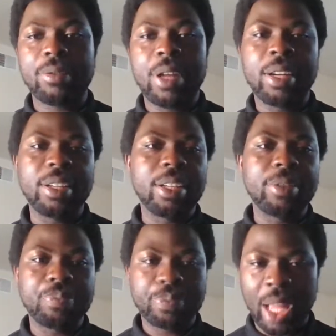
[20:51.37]
And
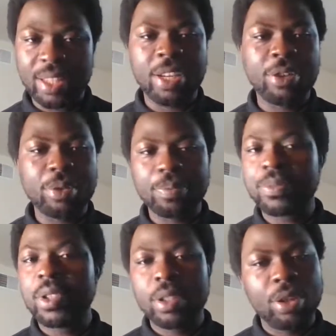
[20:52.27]
then I tell you,
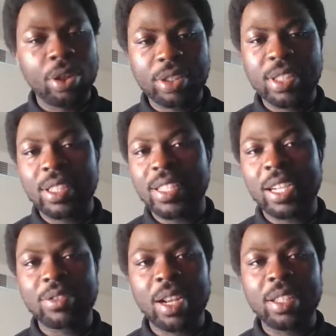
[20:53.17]
nothing is
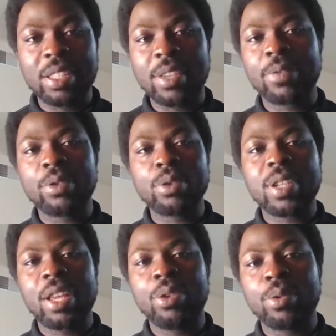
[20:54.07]
actually easy. Even those
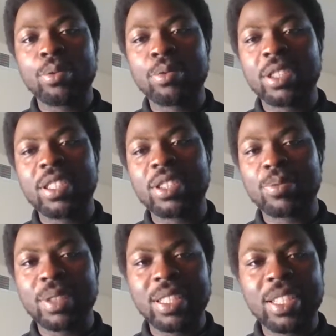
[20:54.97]
I know did it
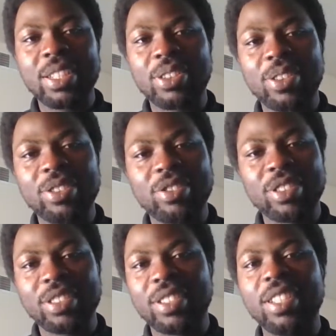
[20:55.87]
within the
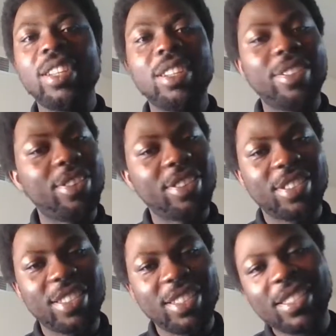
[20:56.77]
country,
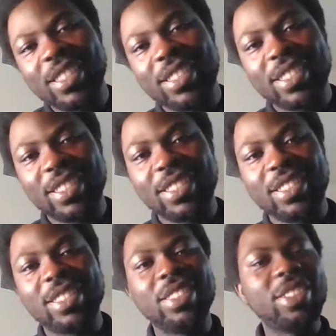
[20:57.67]
nothing is easy.
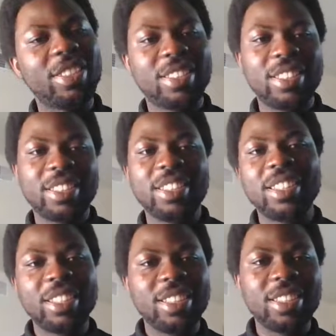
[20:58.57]
Nothing
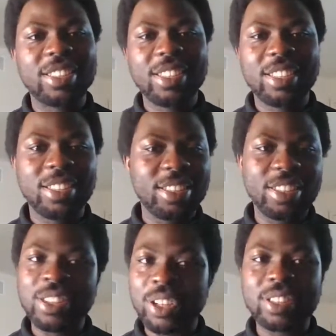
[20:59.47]
is easy.
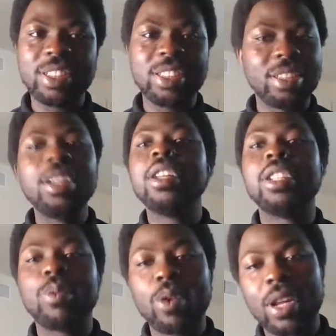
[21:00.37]
Nothing is.
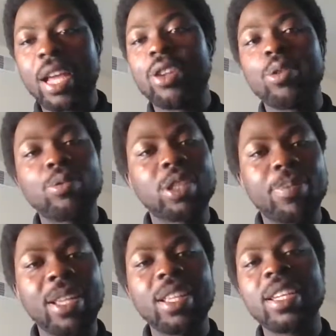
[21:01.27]
The one I know
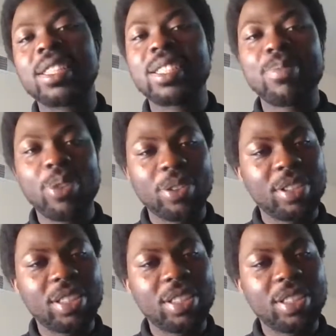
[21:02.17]
spent 18 months.